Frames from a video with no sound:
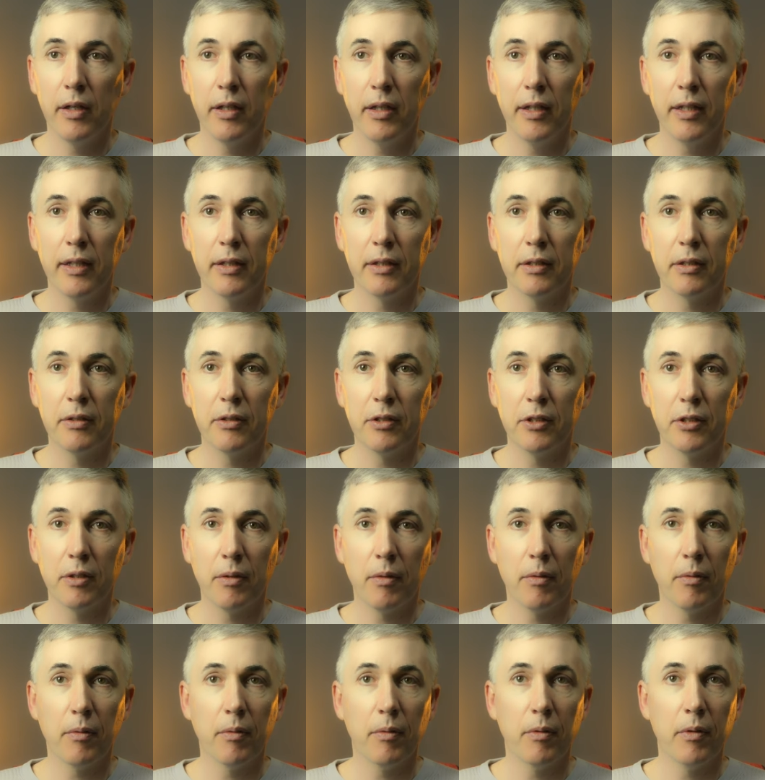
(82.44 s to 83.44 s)
It's
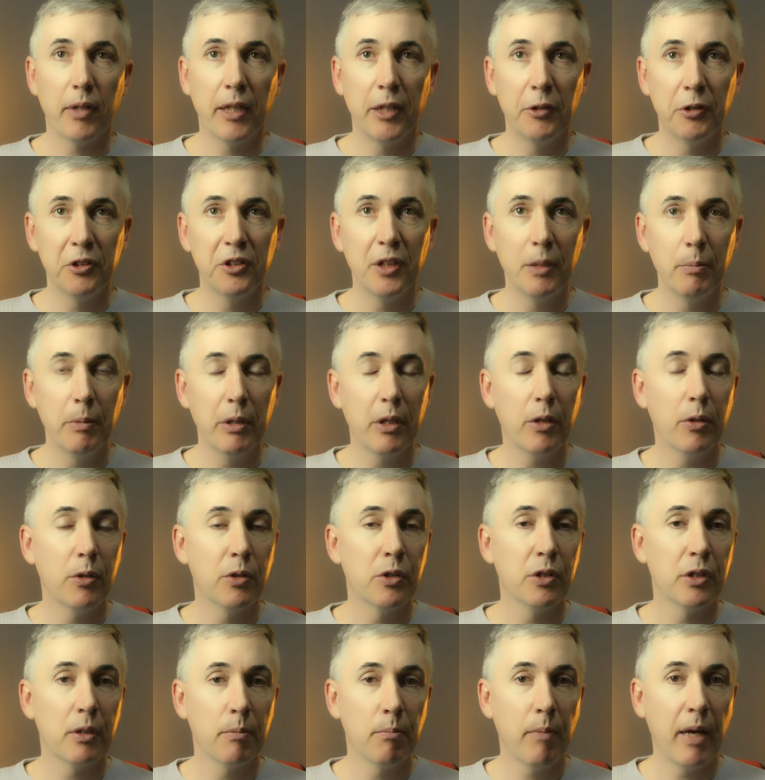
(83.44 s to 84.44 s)
interesting
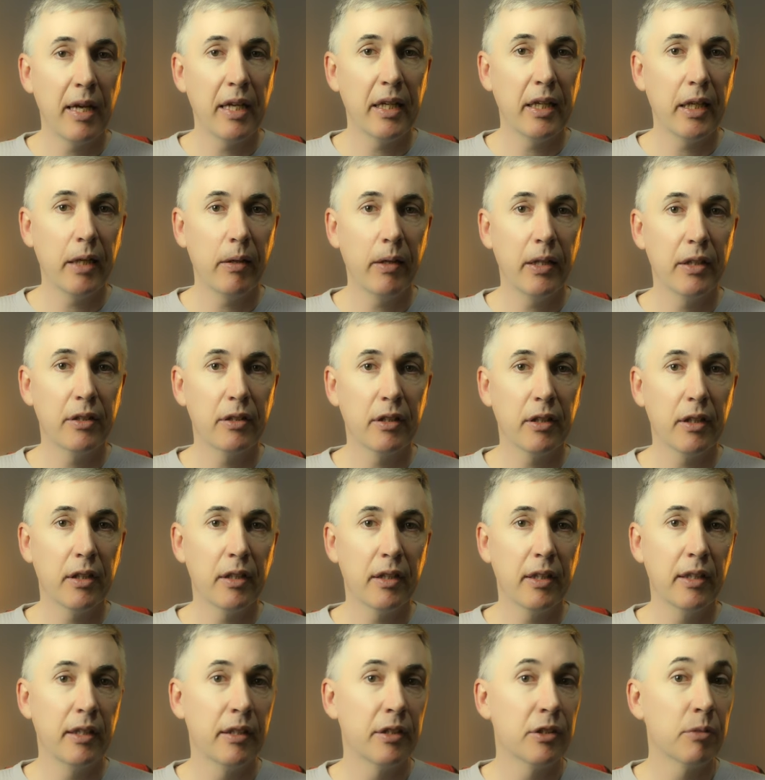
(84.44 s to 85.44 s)
because the main character
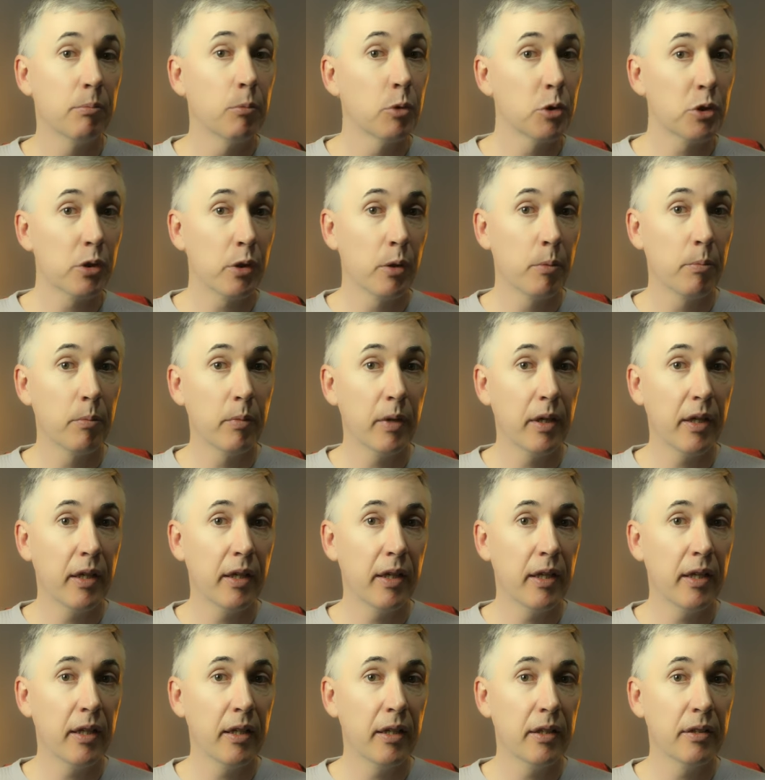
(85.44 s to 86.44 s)
is Muslim,
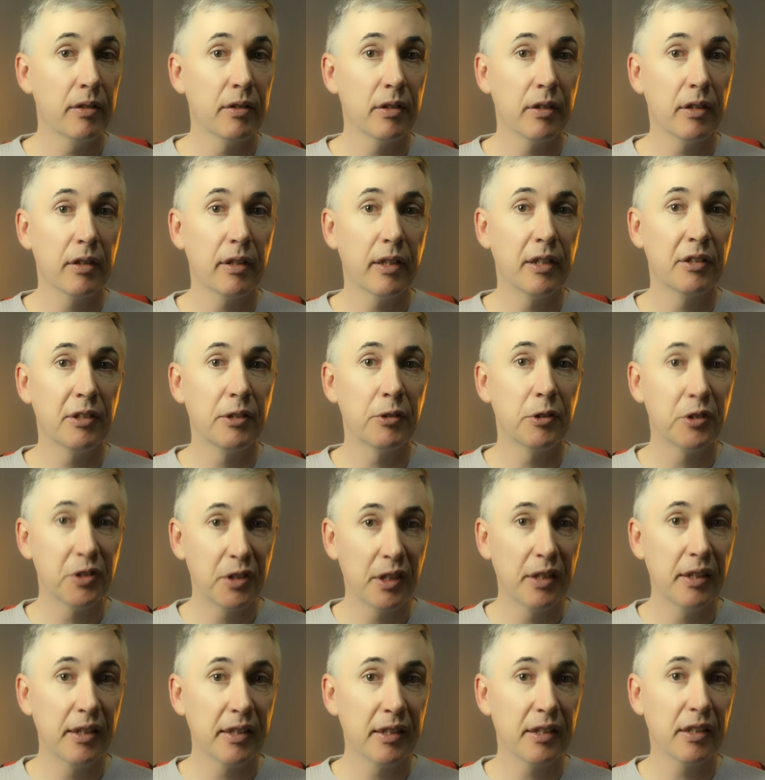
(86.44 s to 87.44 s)
and it's
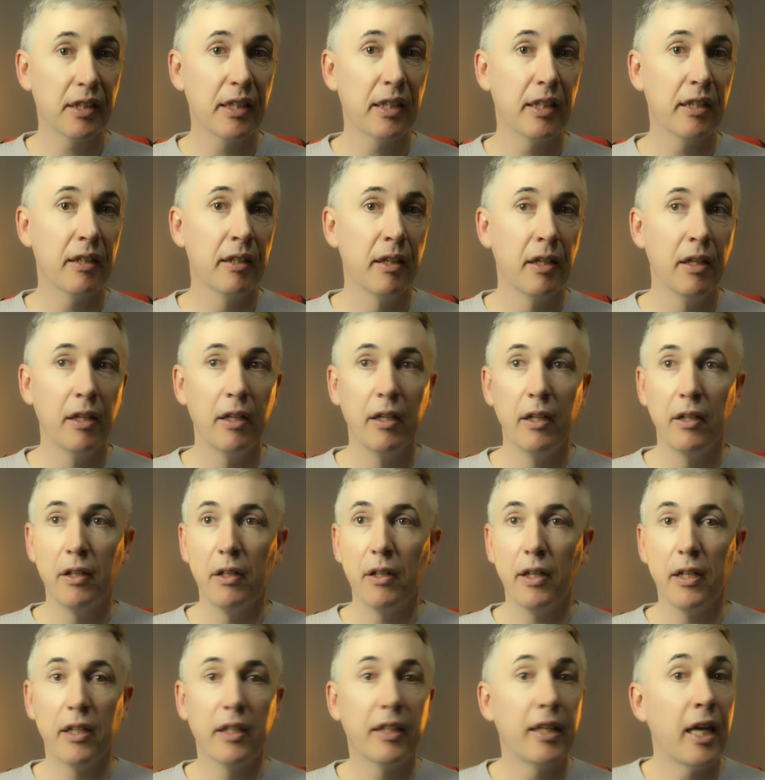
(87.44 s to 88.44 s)
interesting to see
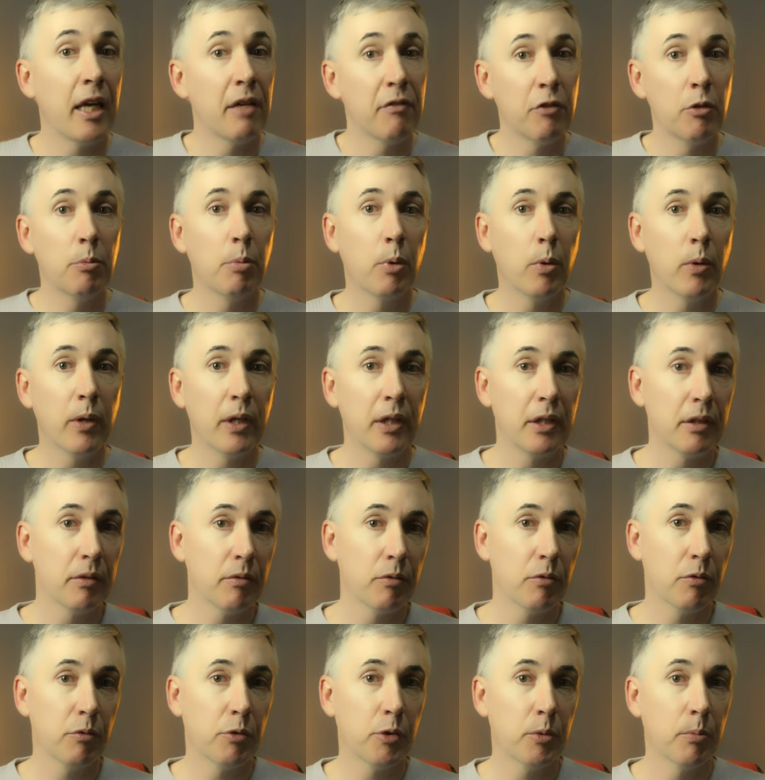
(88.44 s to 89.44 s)
a gay viewpoint
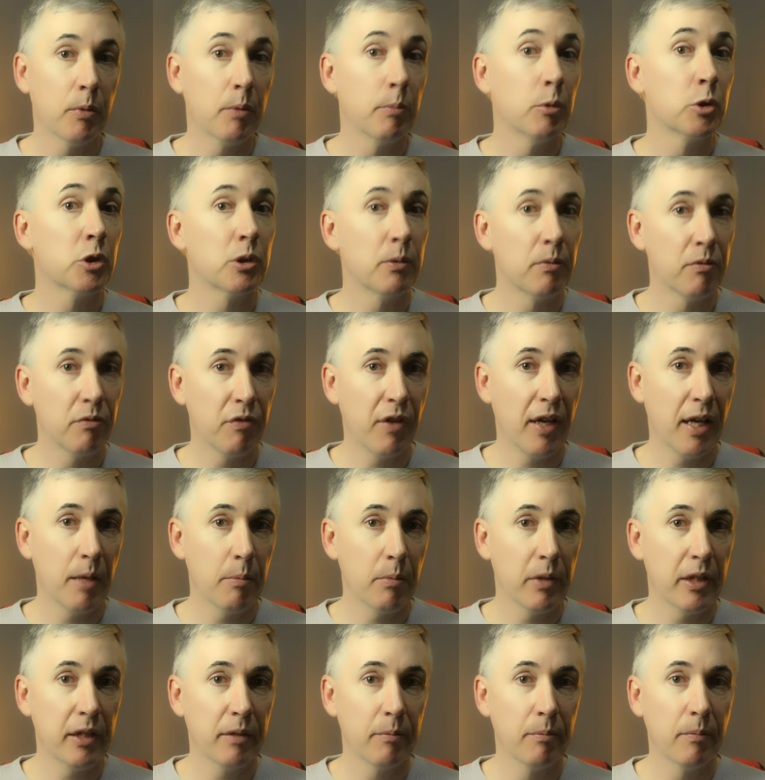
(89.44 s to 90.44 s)
from a Muslim
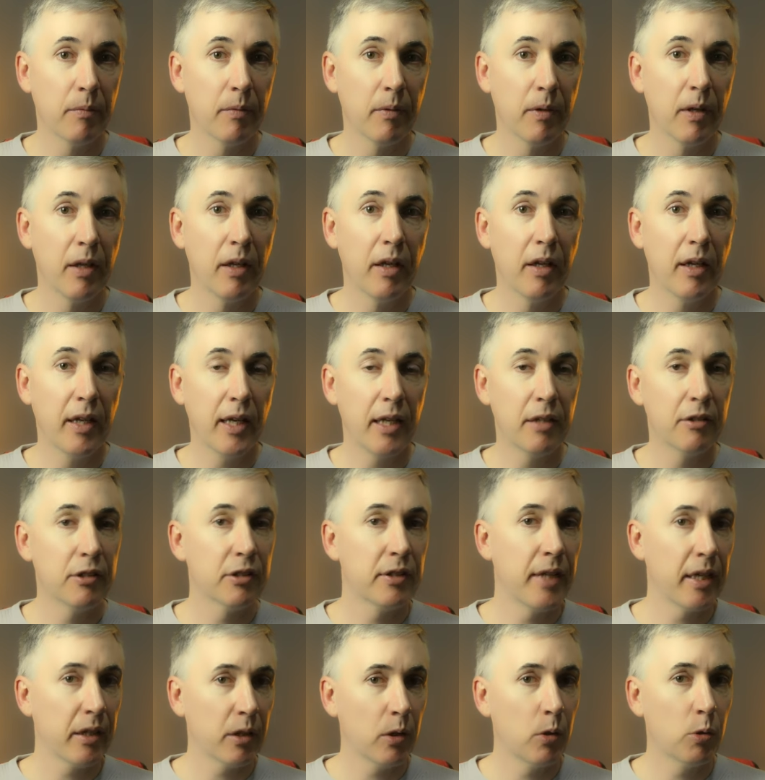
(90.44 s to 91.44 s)
family and
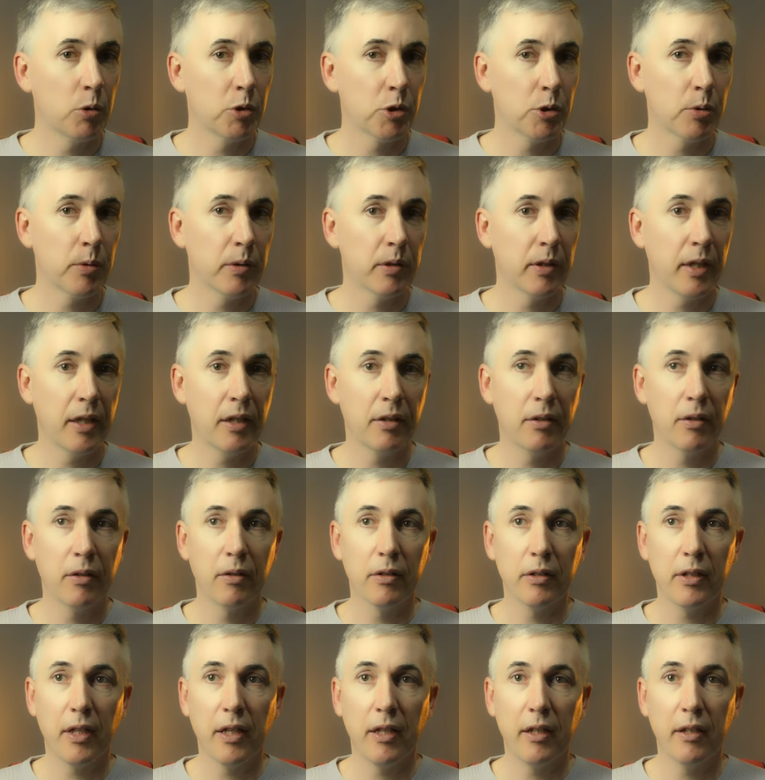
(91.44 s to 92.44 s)
just that culture
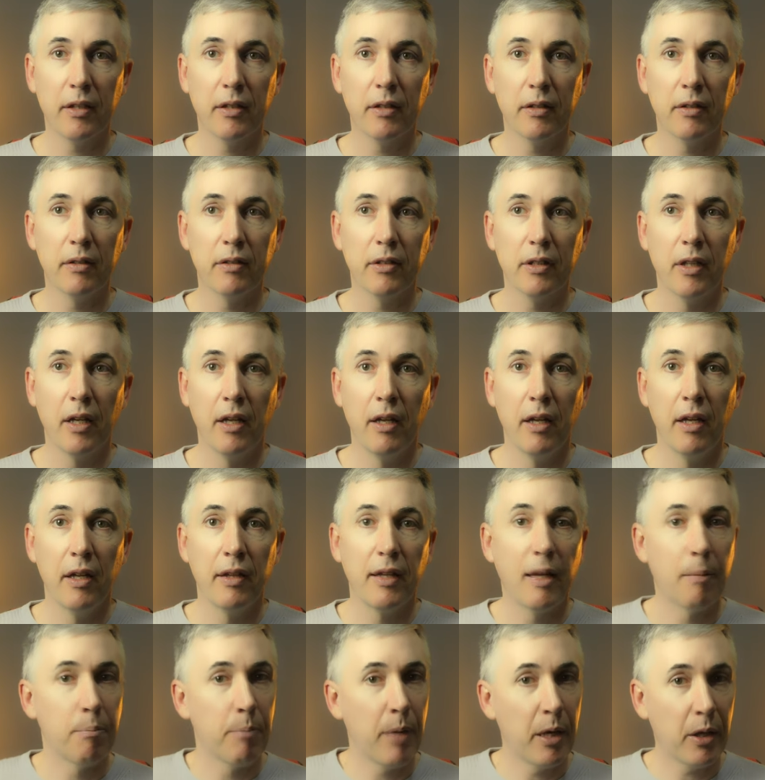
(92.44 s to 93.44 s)
and
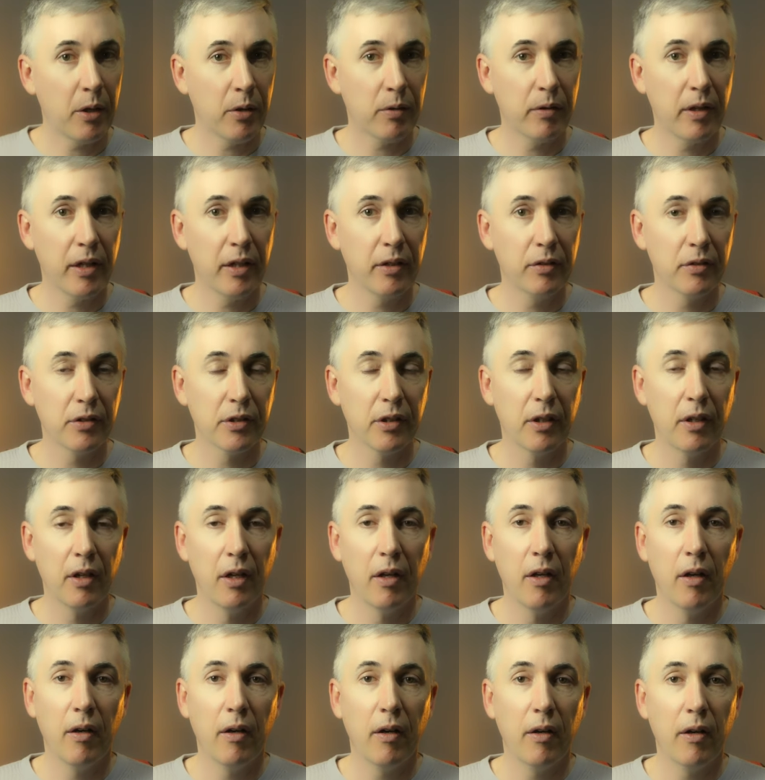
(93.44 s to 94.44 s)
that background.
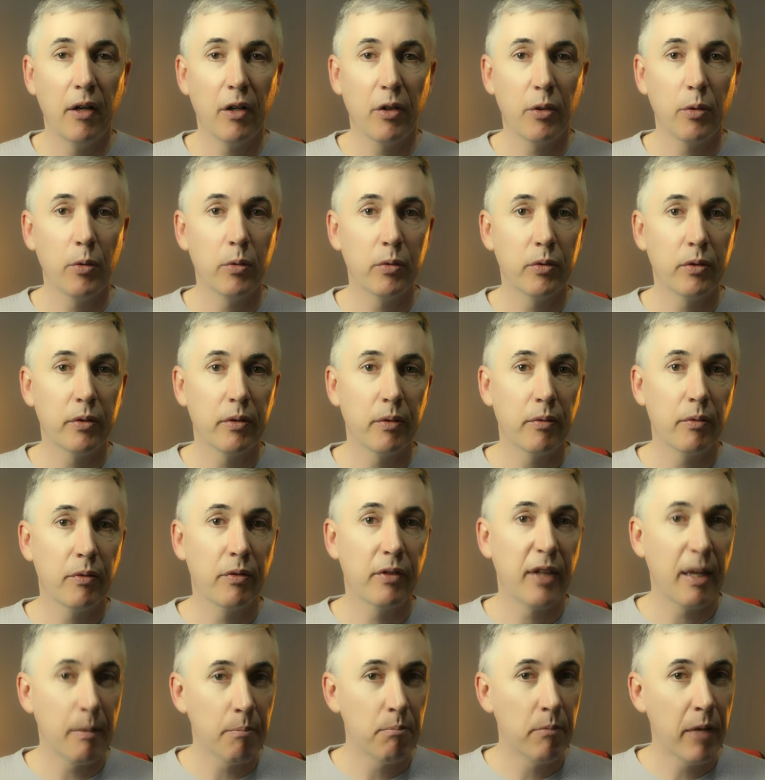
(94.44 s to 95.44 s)
I thought
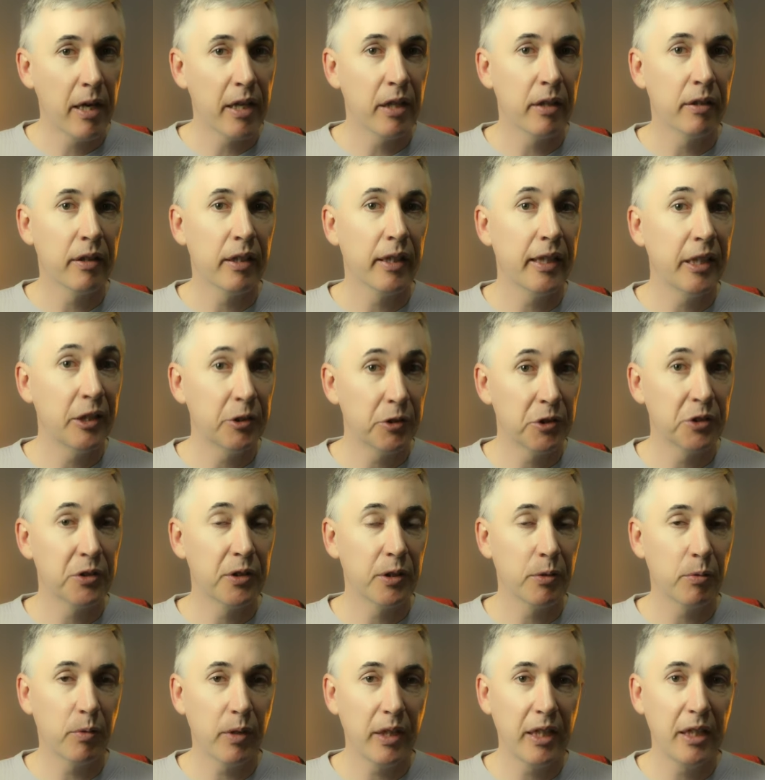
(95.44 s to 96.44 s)
that made it an
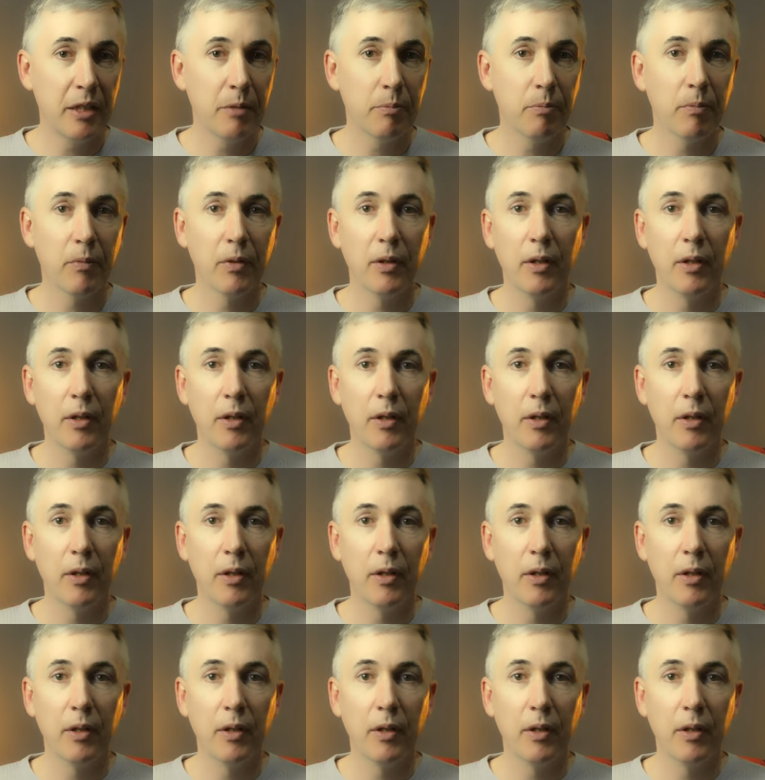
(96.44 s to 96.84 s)
interesting read.